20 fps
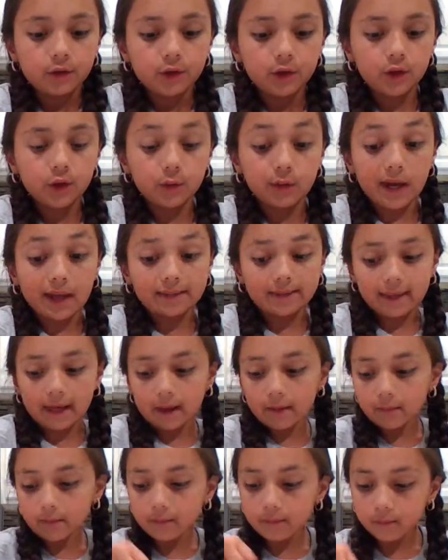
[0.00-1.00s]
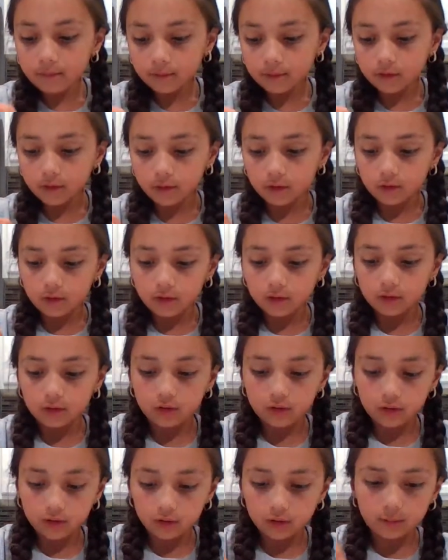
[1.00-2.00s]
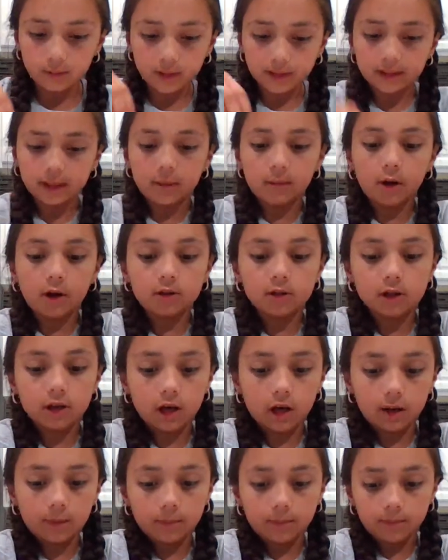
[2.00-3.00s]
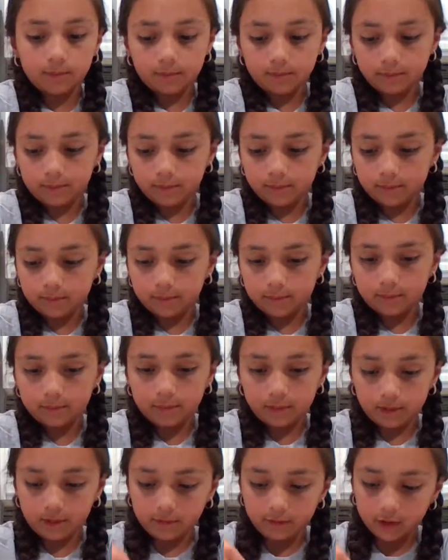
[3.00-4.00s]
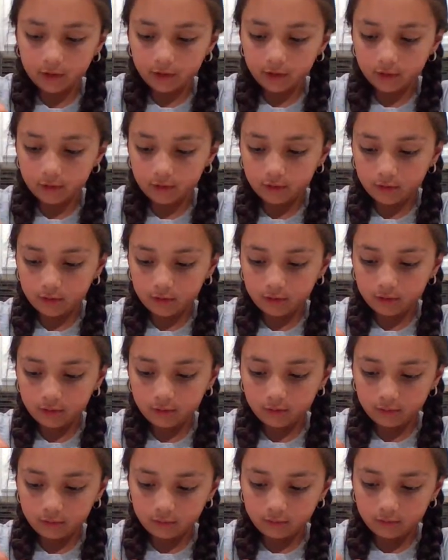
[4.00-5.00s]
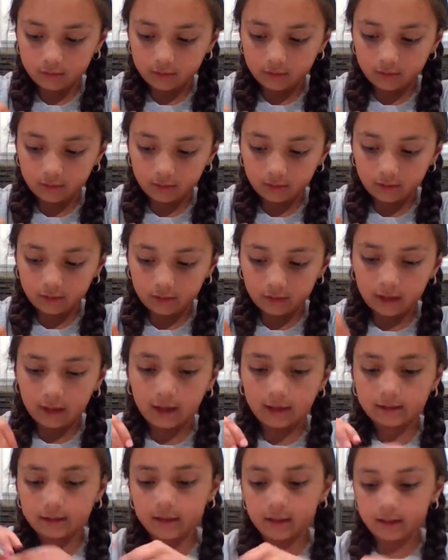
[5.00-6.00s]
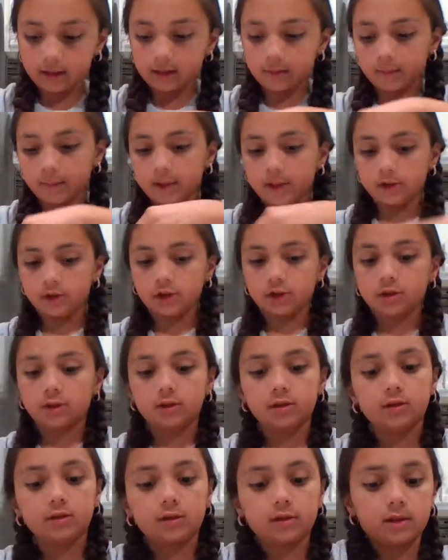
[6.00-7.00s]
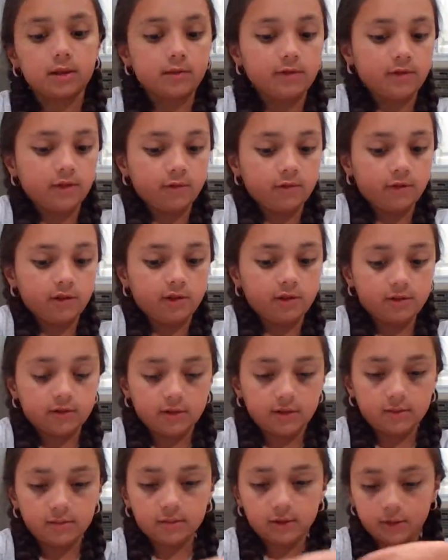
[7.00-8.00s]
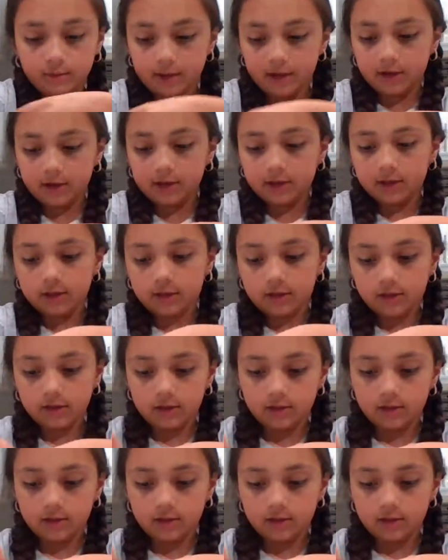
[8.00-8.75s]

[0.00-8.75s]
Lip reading: You get them. You put them on top of the yogurt, kind of like the peaches, except for we're using blueberries.